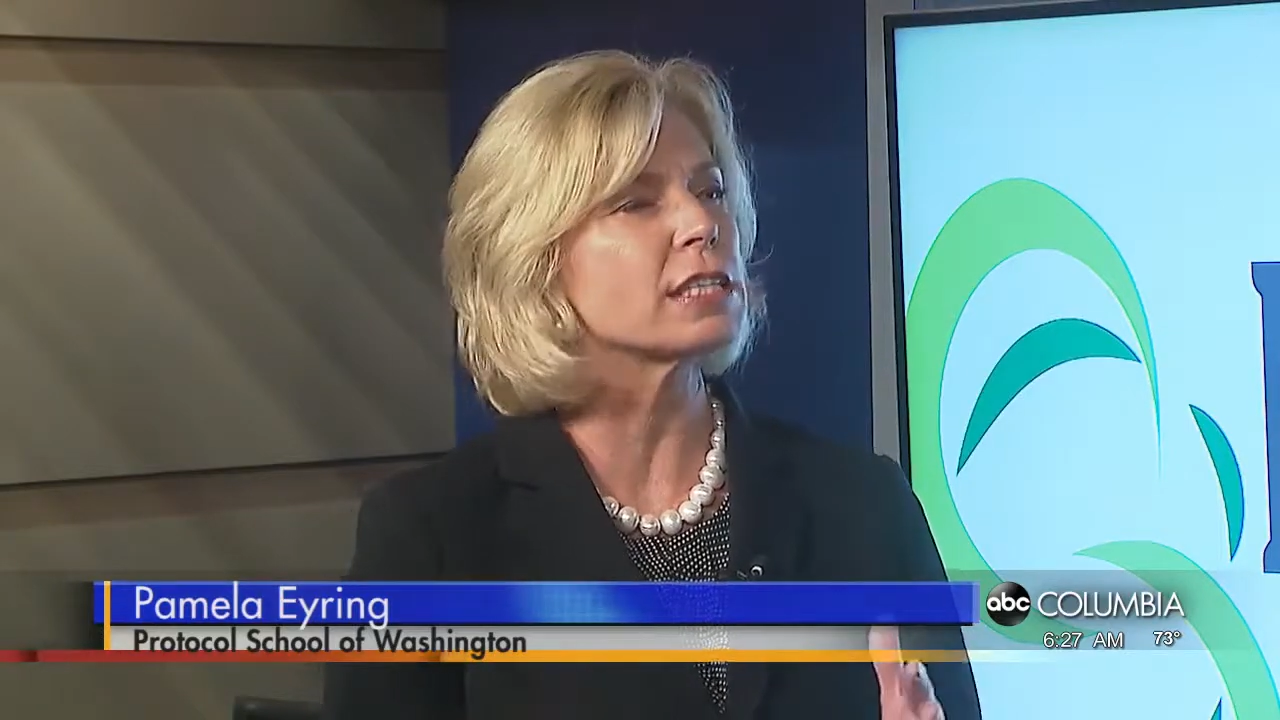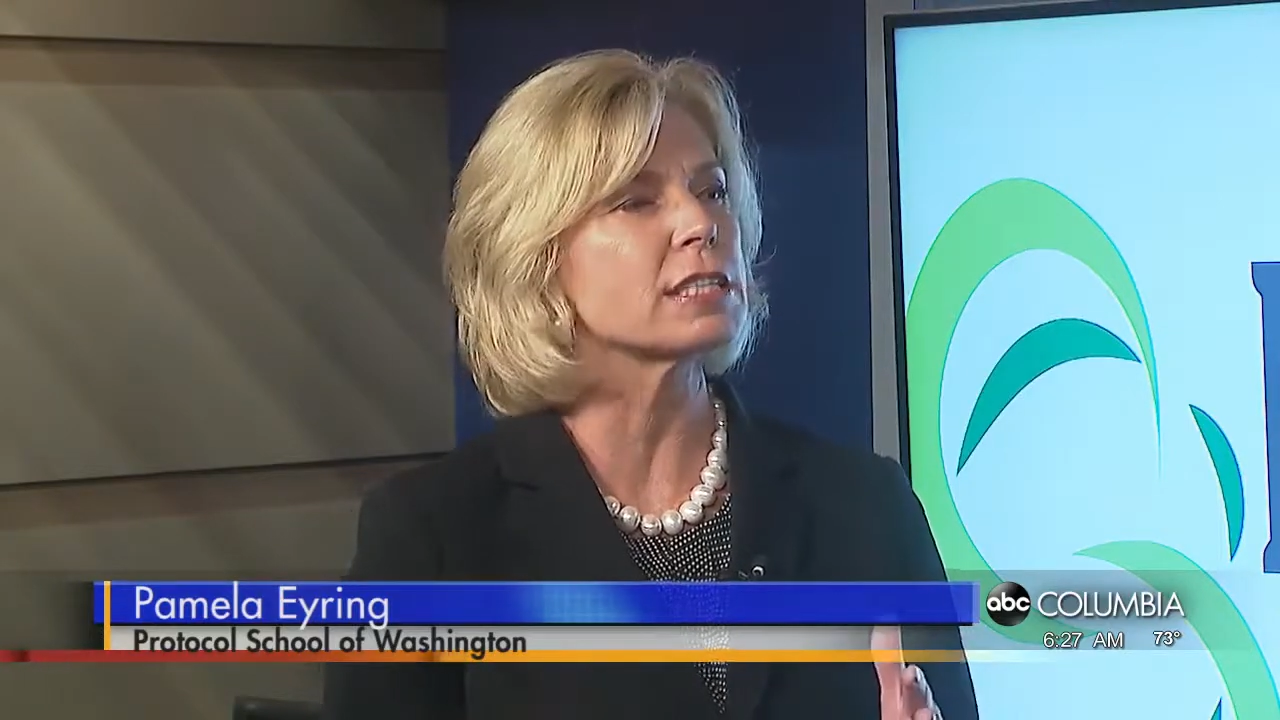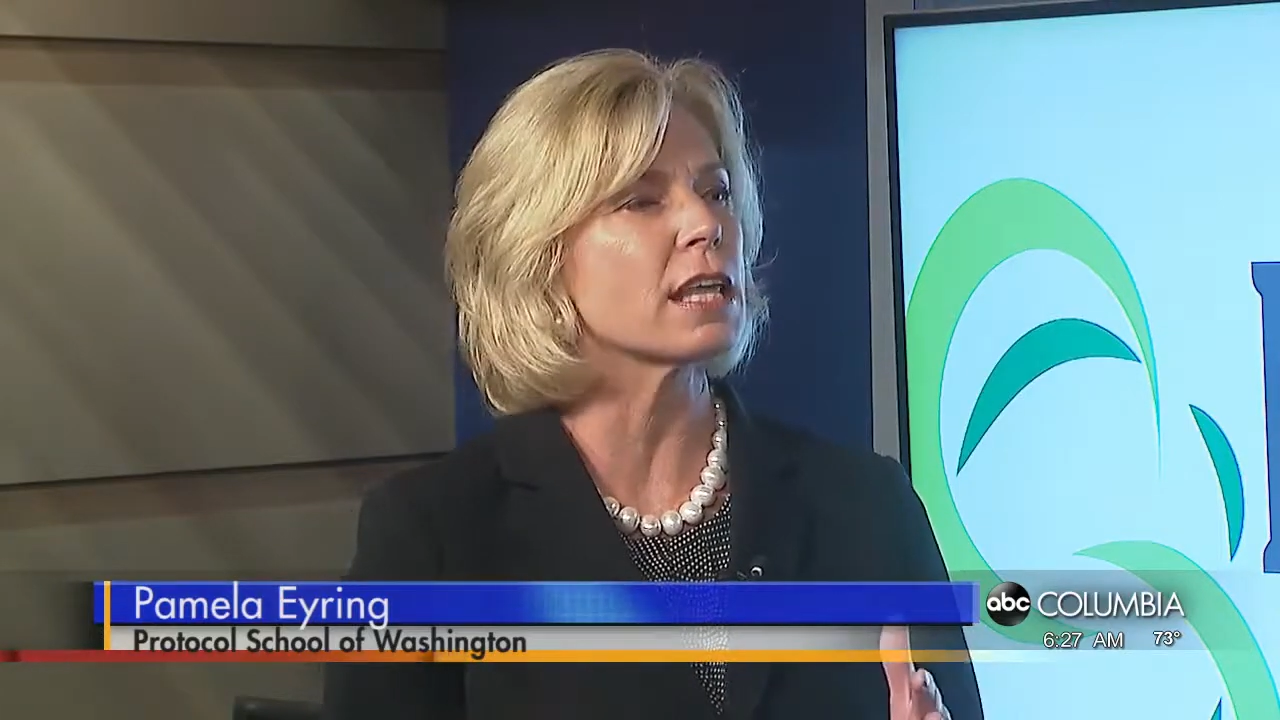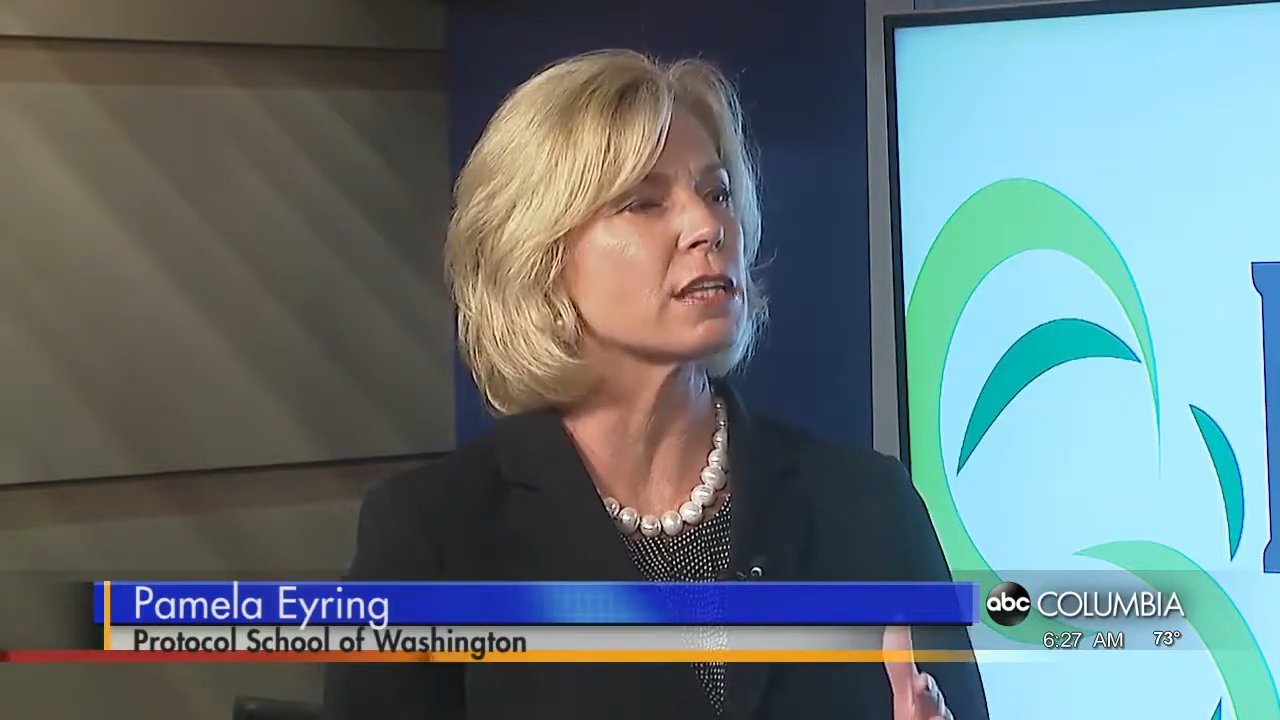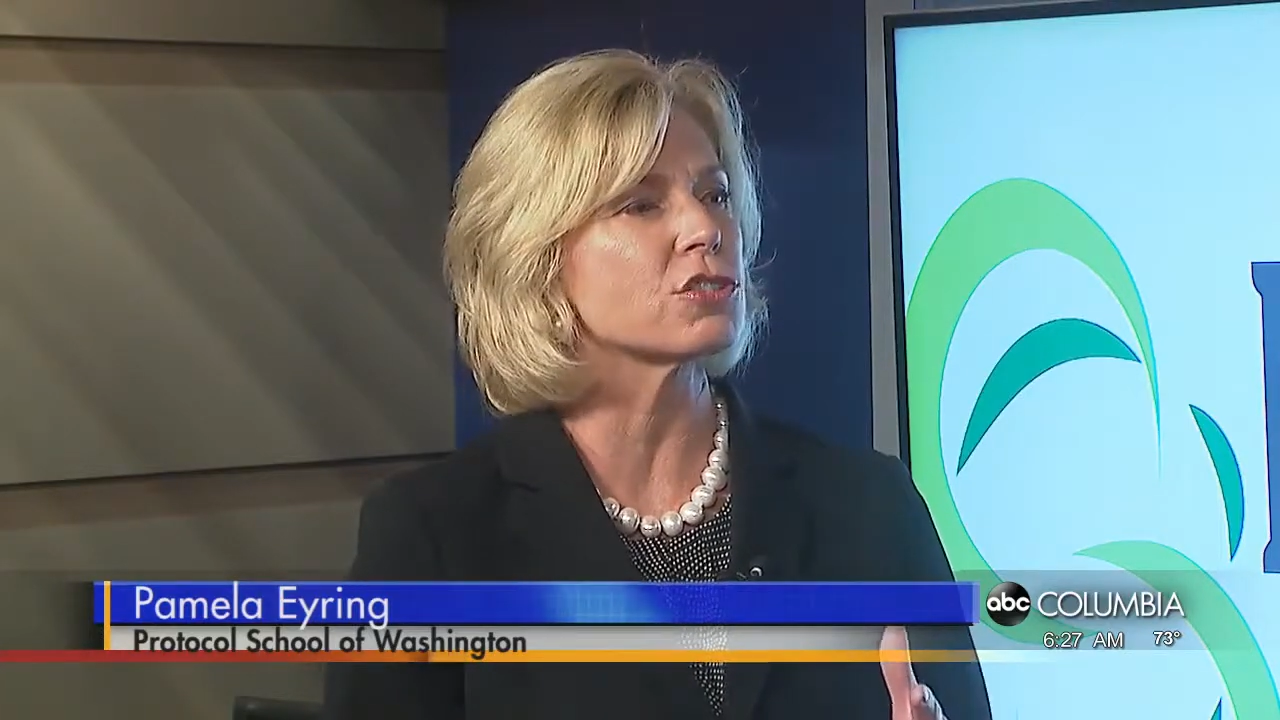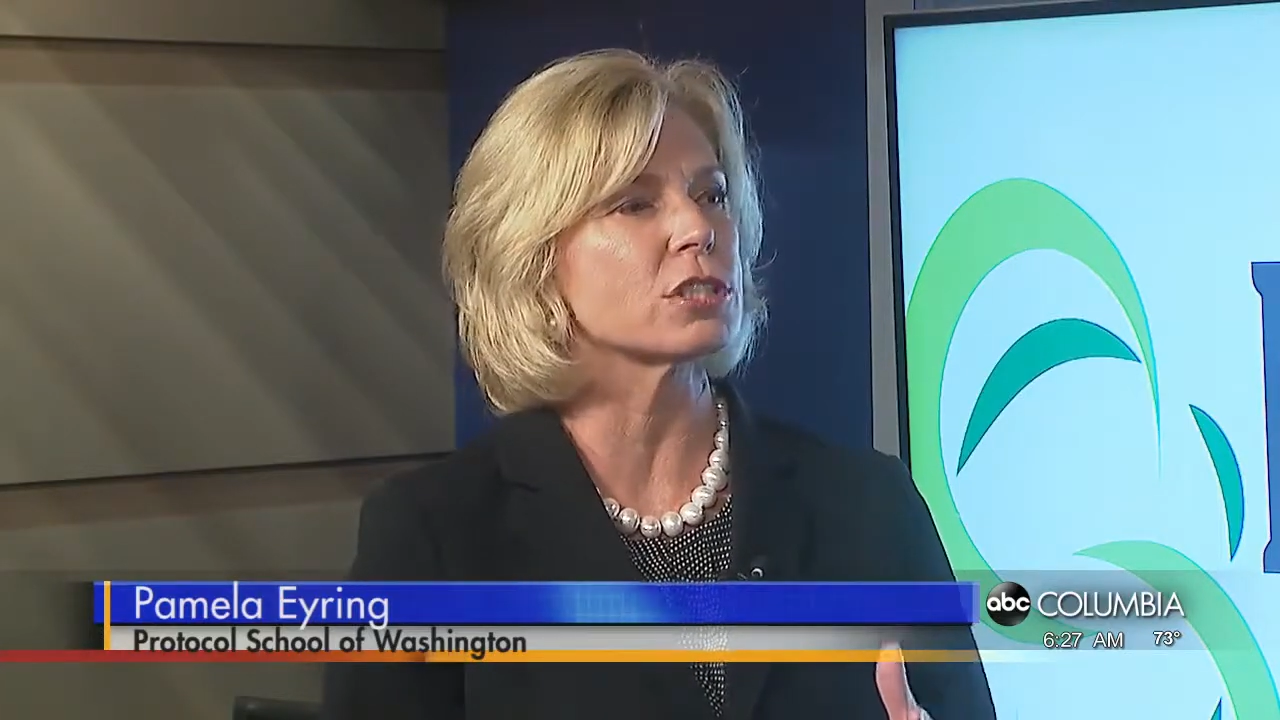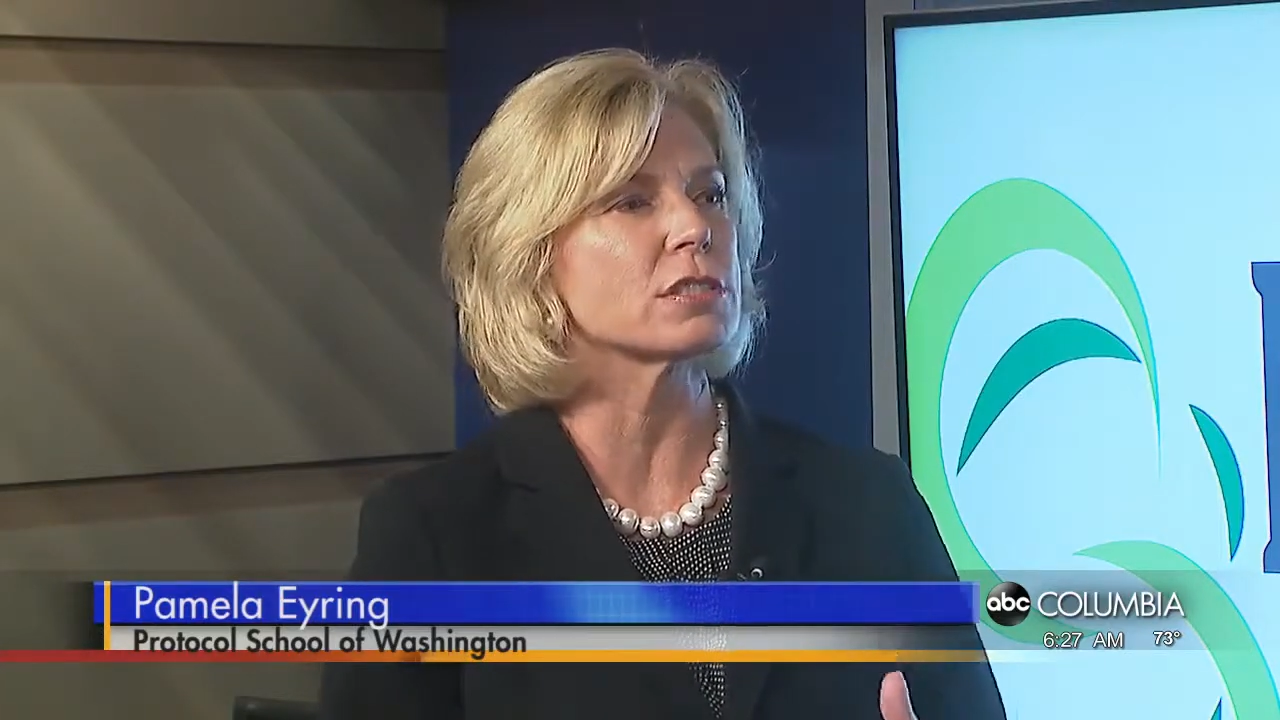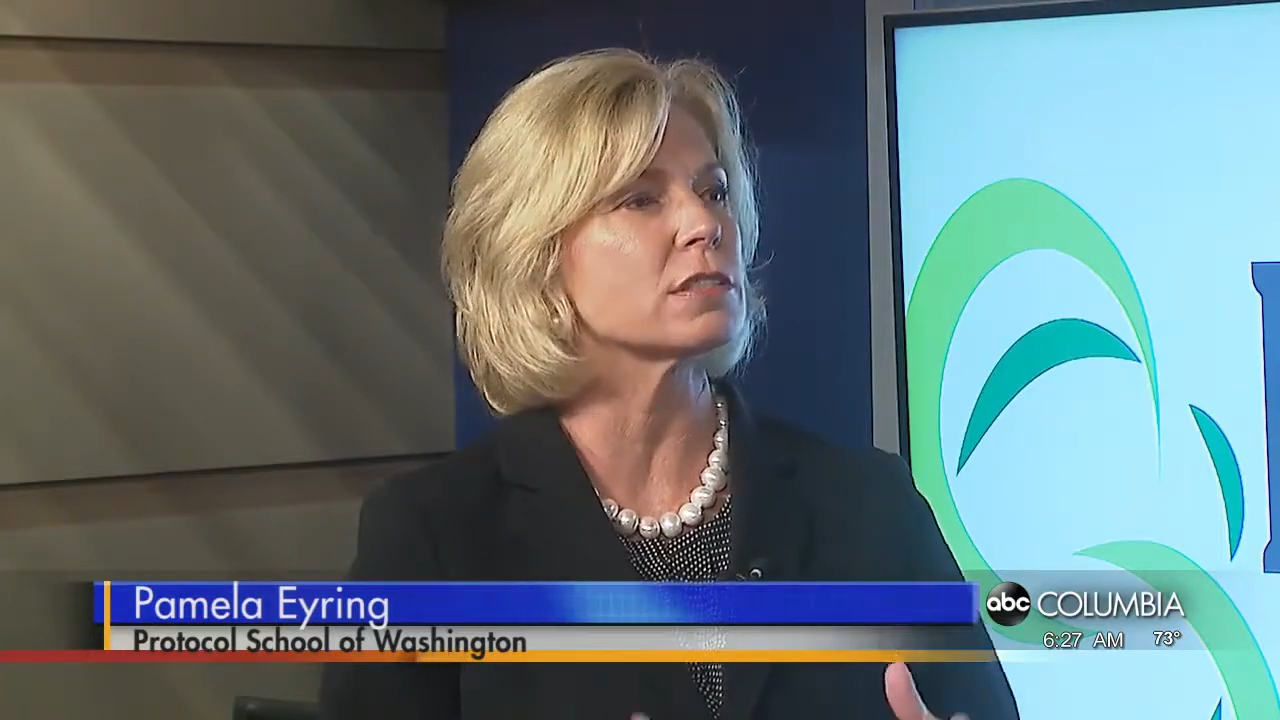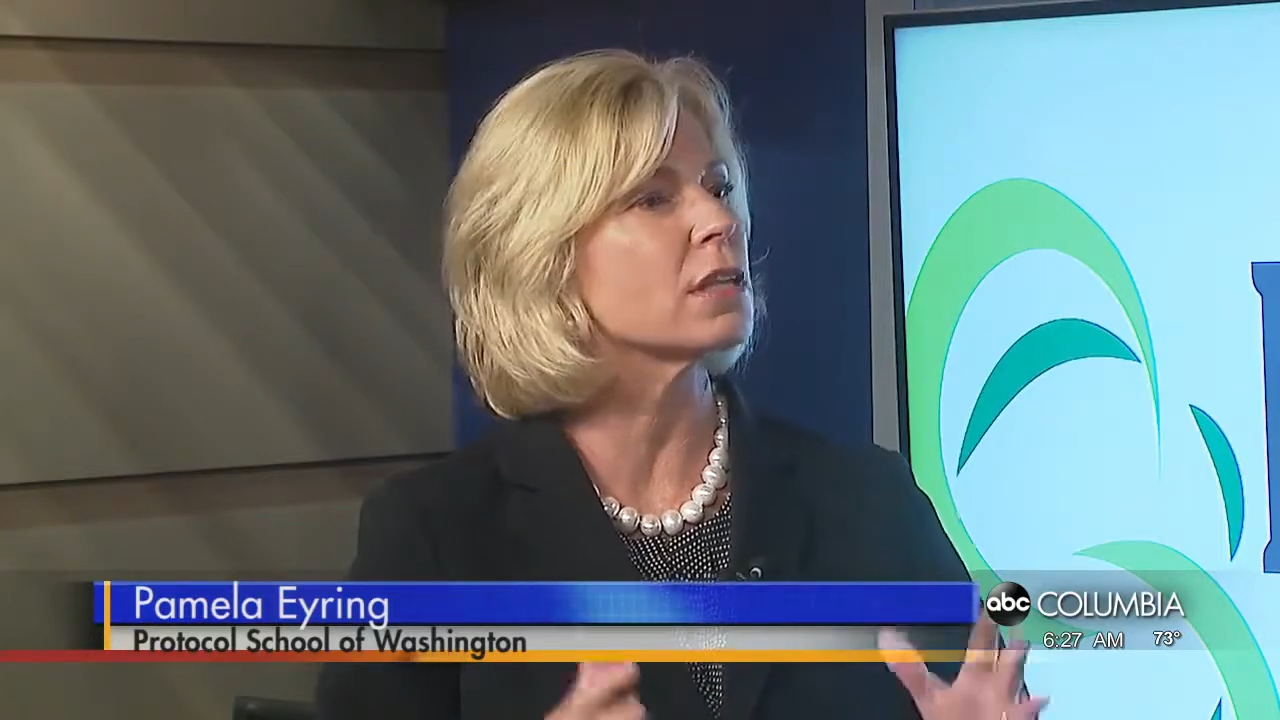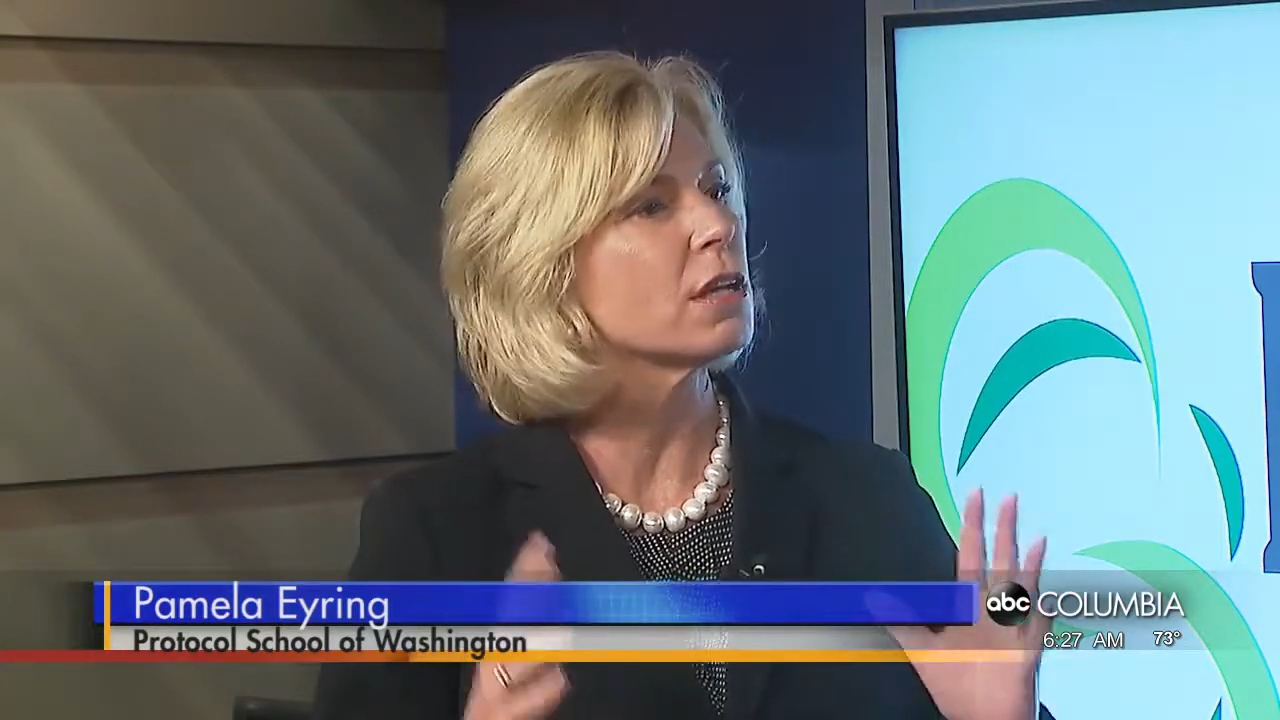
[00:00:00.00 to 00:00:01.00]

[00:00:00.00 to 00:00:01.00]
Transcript: intelligent,